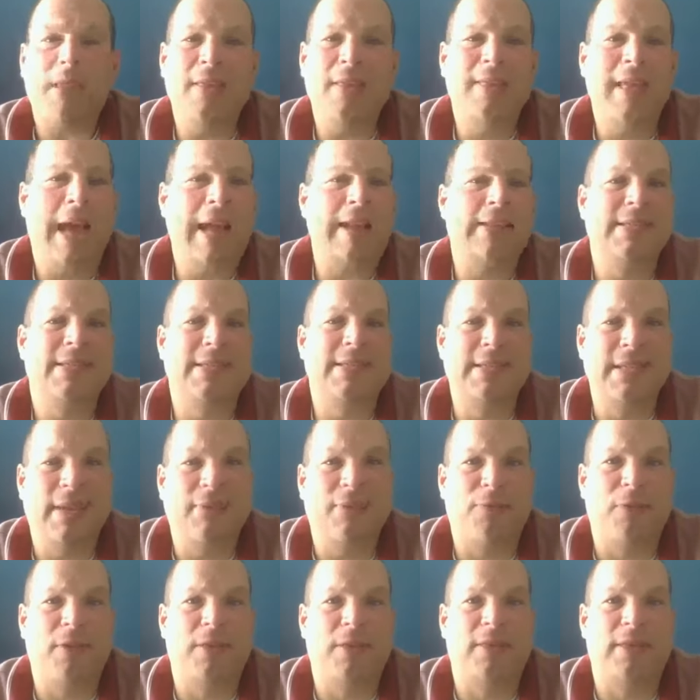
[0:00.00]
That is
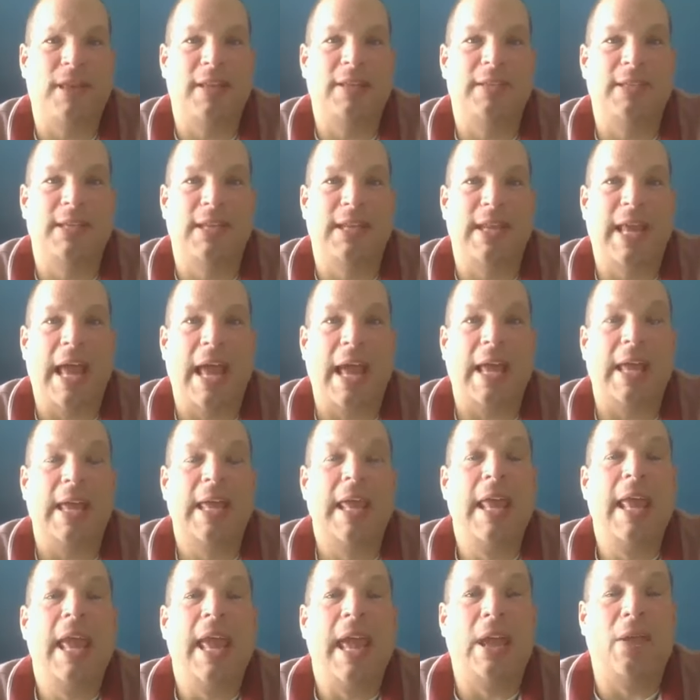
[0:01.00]
different than today.
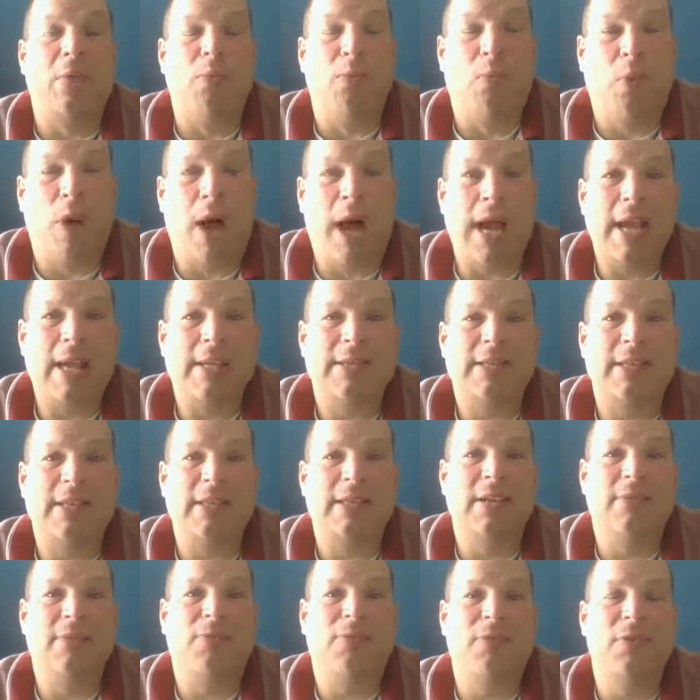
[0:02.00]
And why is it
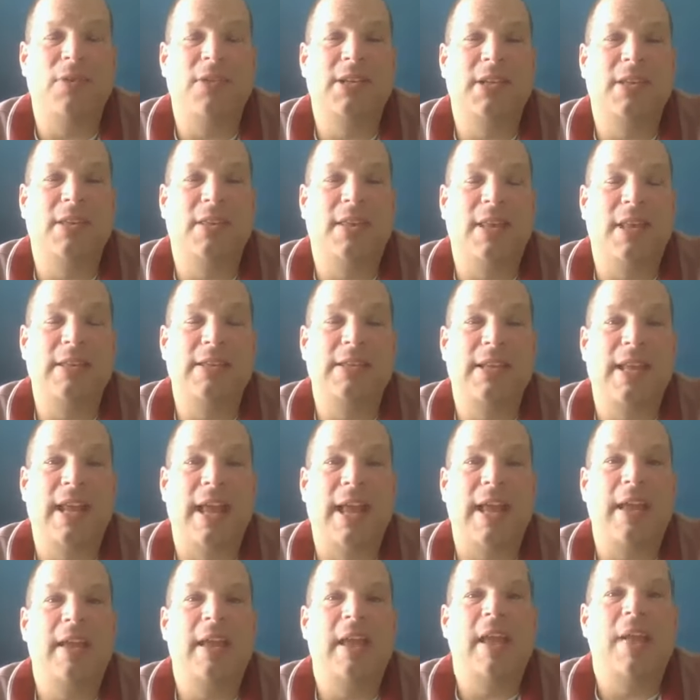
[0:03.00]
different than
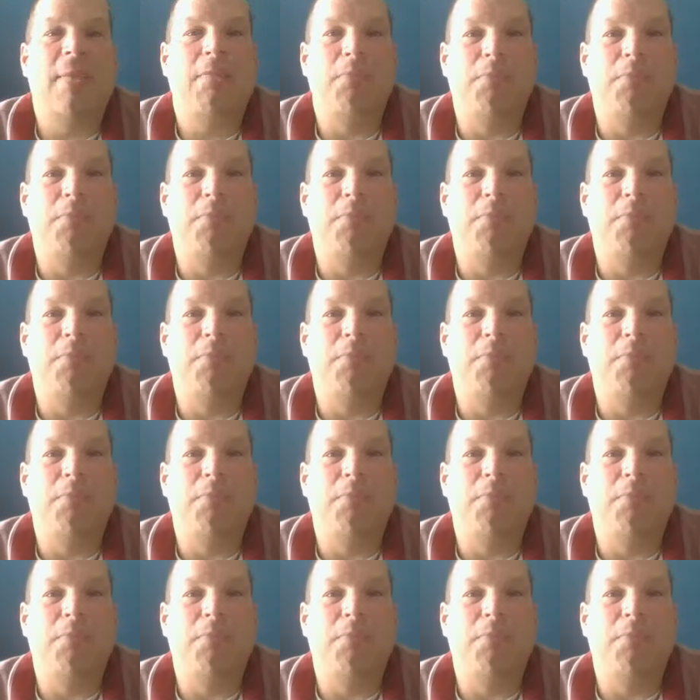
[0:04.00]
today?